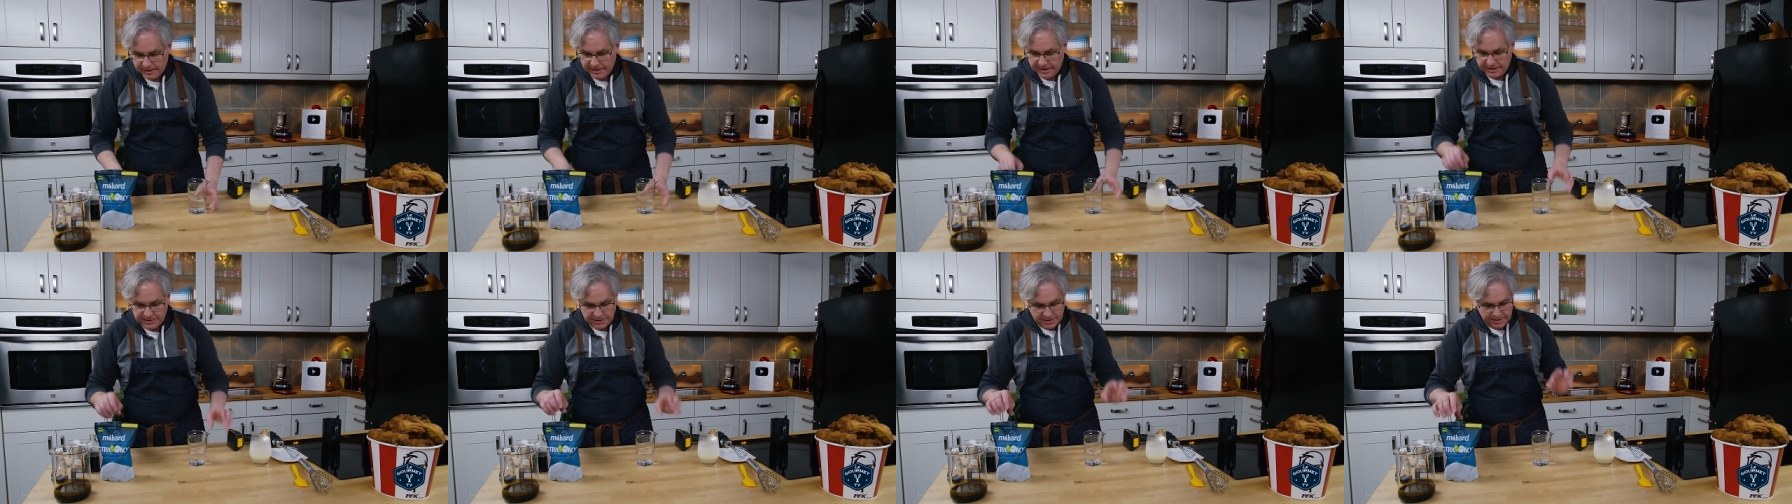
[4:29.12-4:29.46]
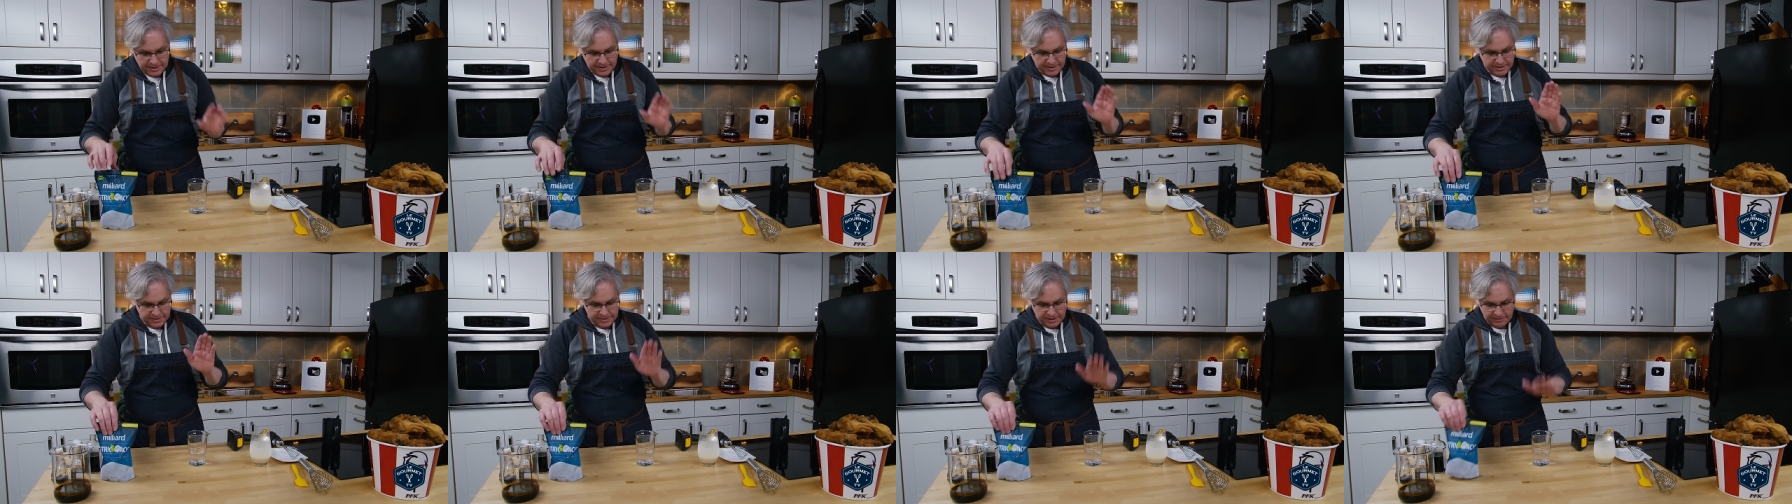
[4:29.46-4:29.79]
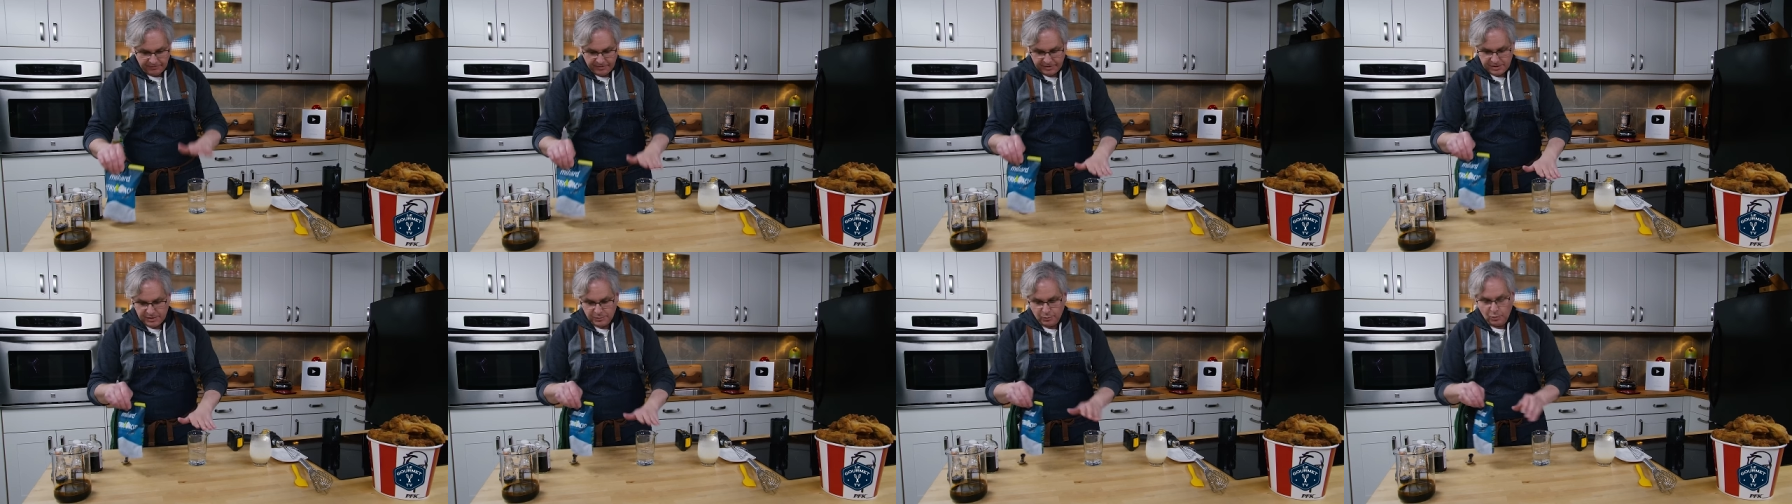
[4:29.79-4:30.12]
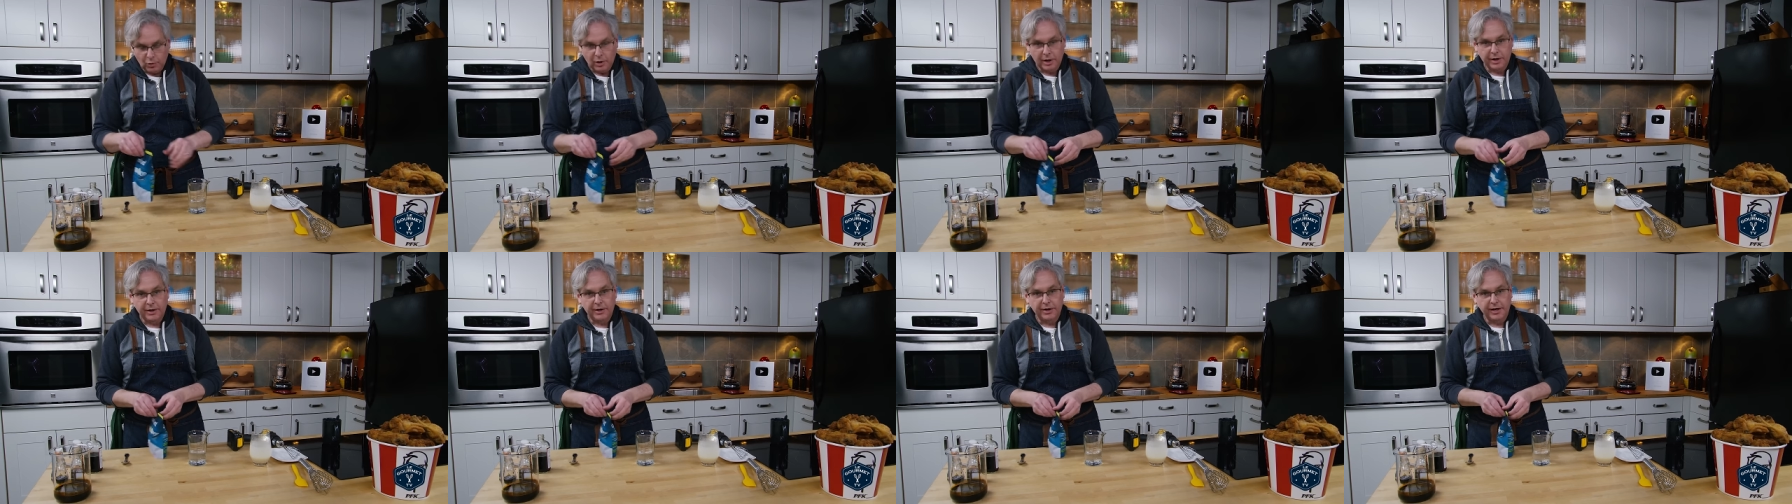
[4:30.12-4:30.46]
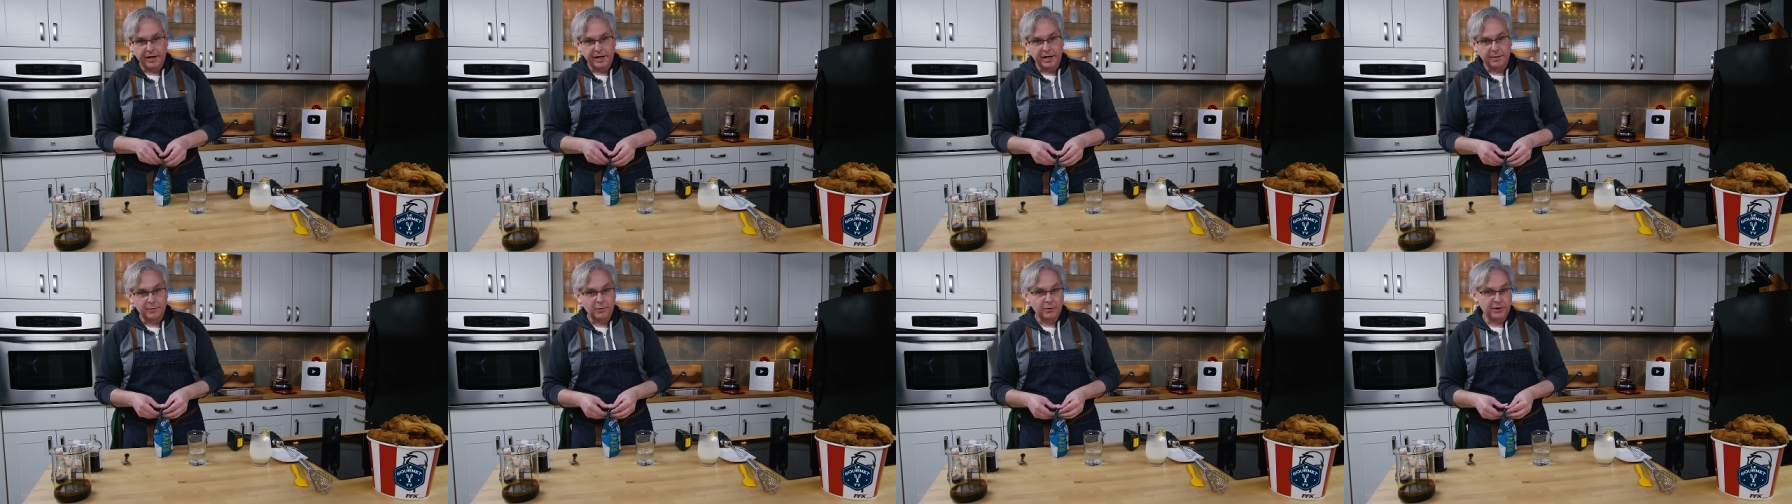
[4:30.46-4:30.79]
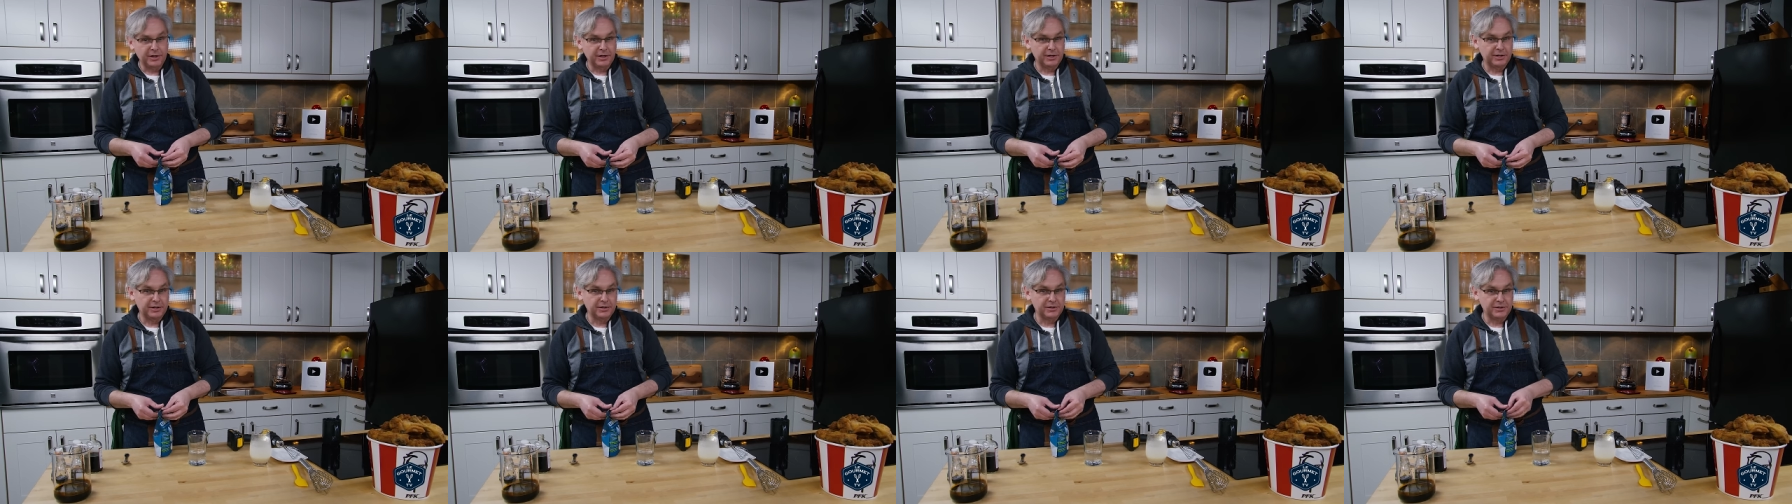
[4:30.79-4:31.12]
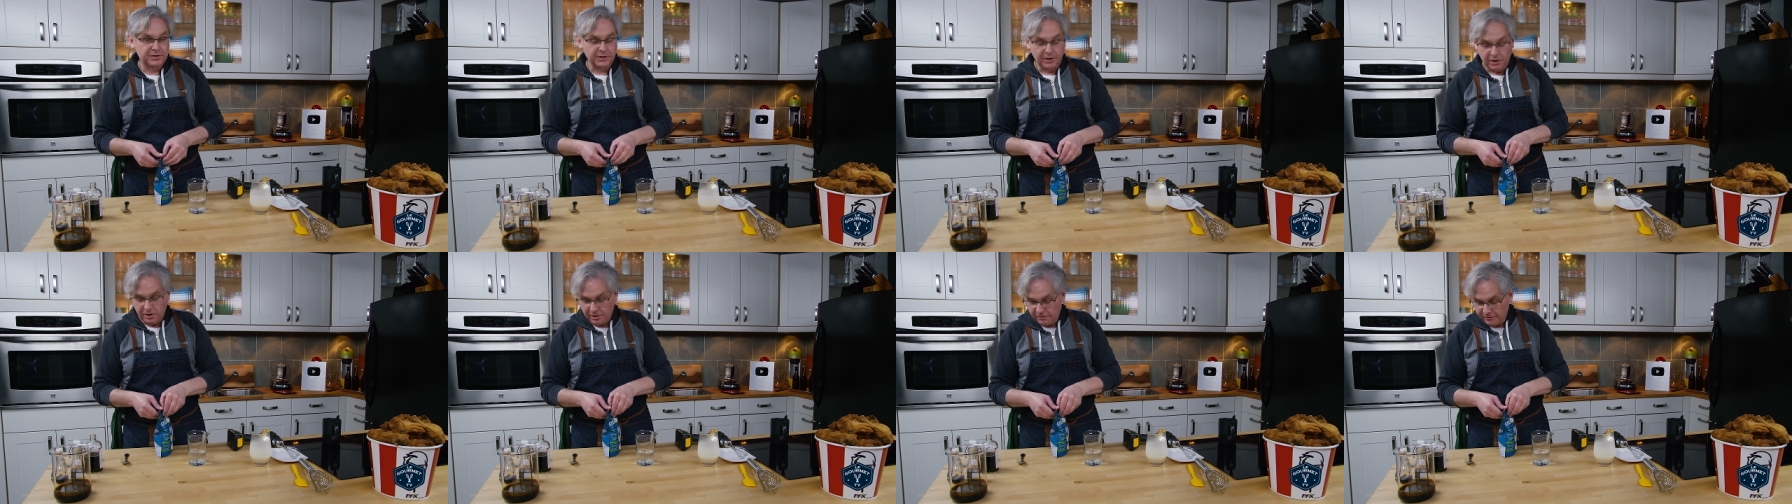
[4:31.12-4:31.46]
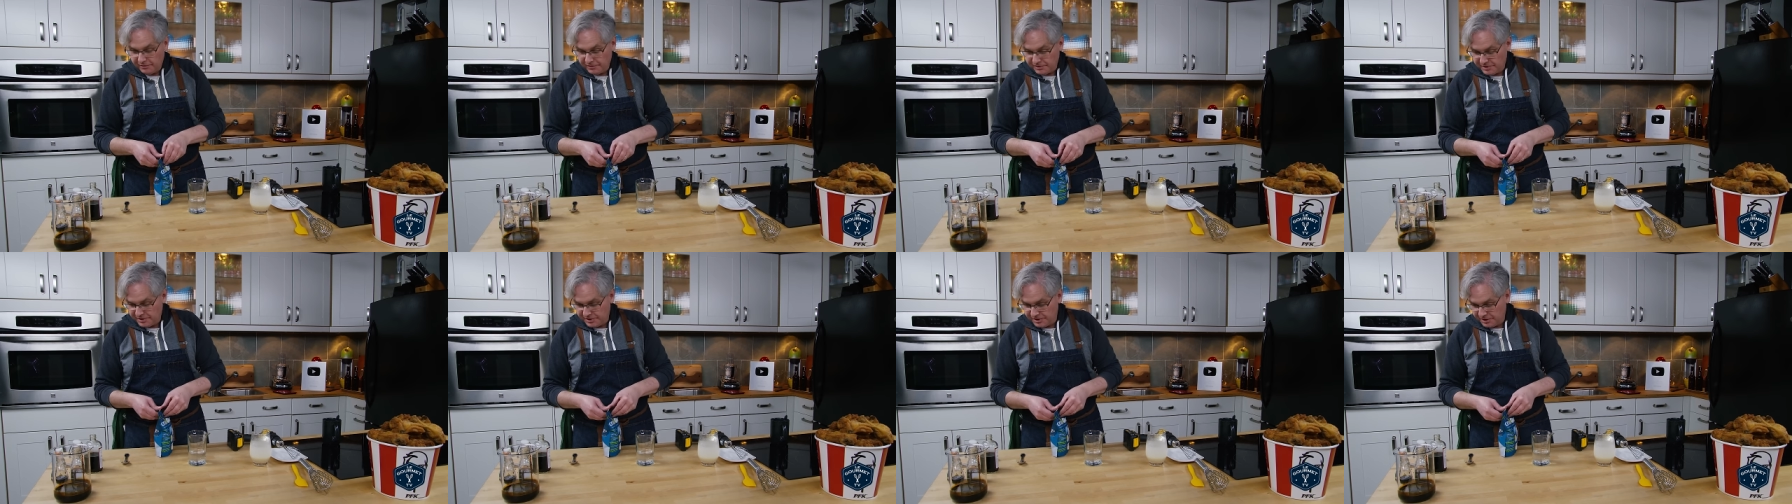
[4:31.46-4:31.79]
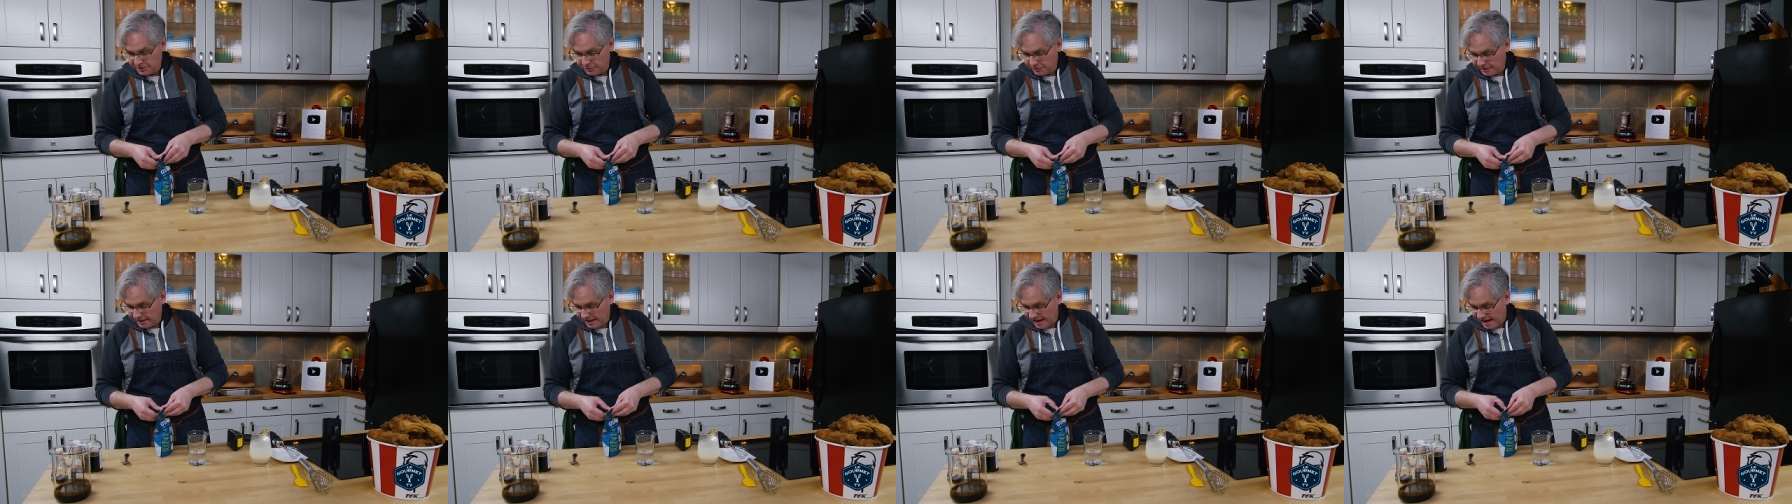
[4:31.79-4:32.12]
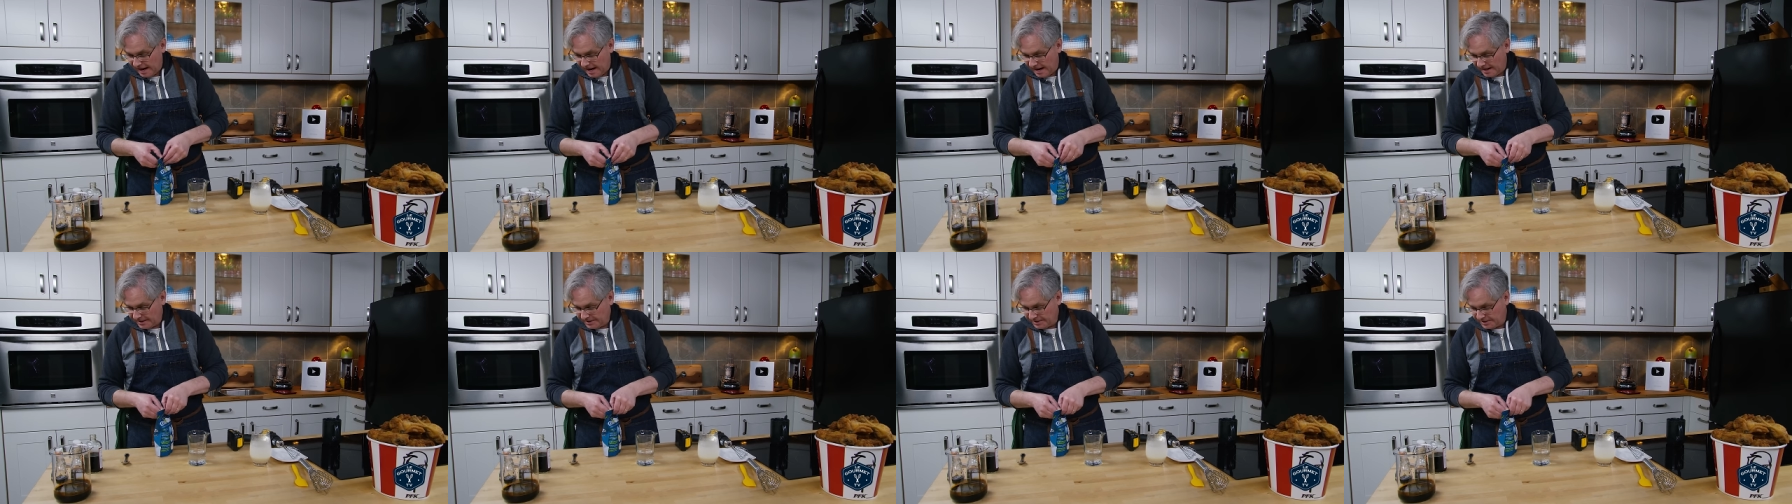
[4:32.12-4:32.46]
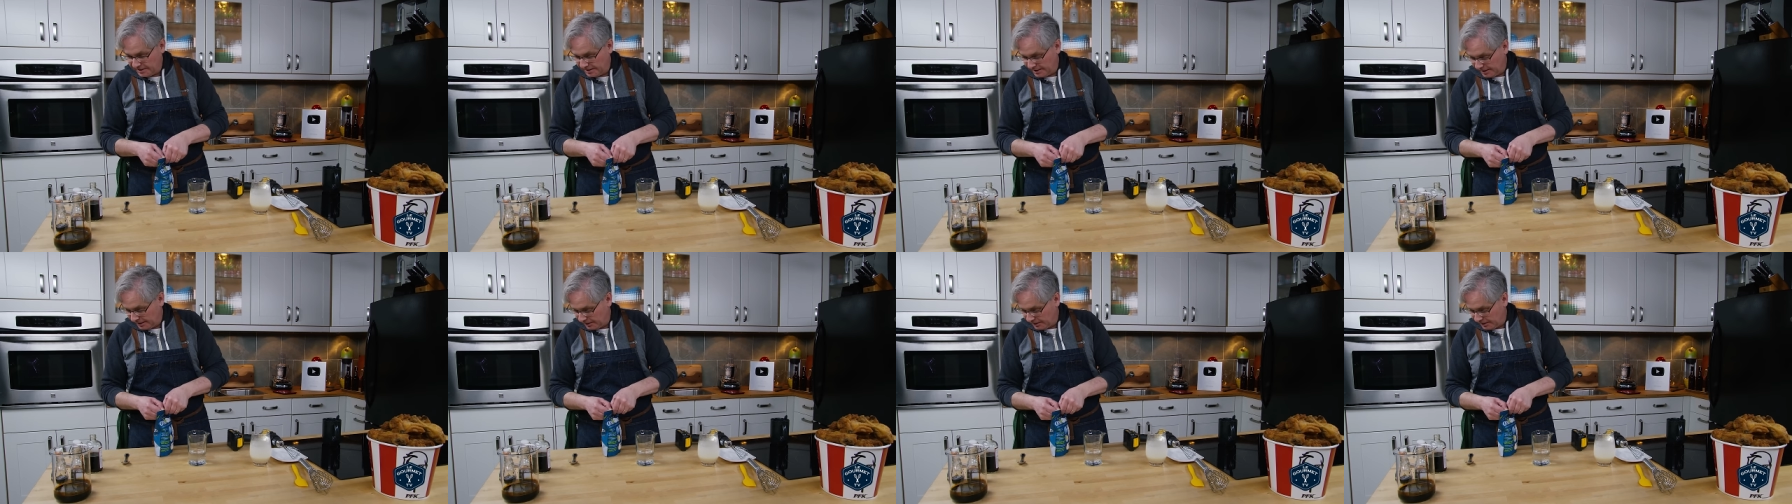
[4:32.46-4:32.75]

Next thing is I've got some water and I'm going to dissolve citric acid